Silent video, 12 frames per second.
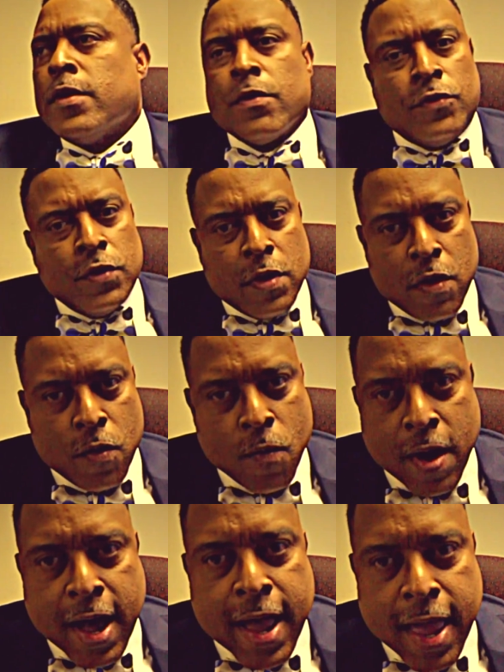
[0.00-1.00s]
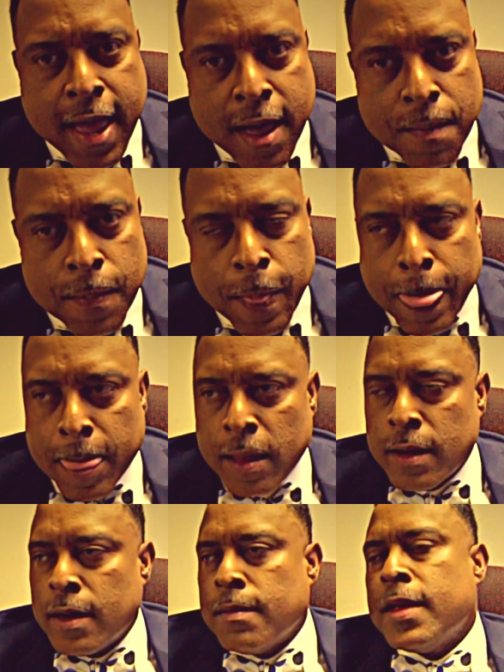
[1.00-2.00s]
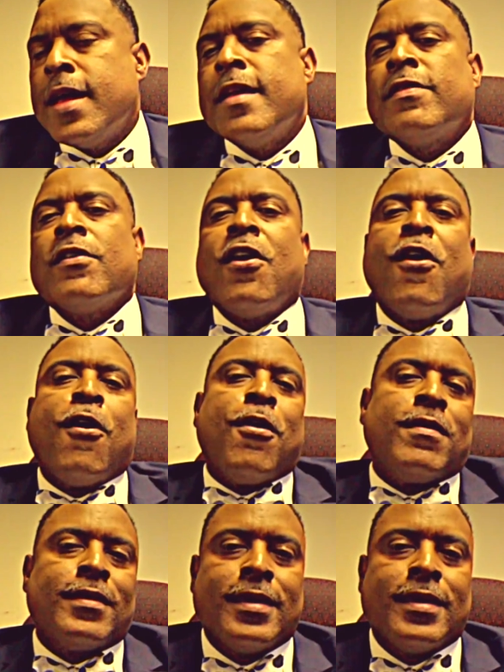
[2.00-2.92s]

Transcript: Don't you know who I am? I mean, that's all,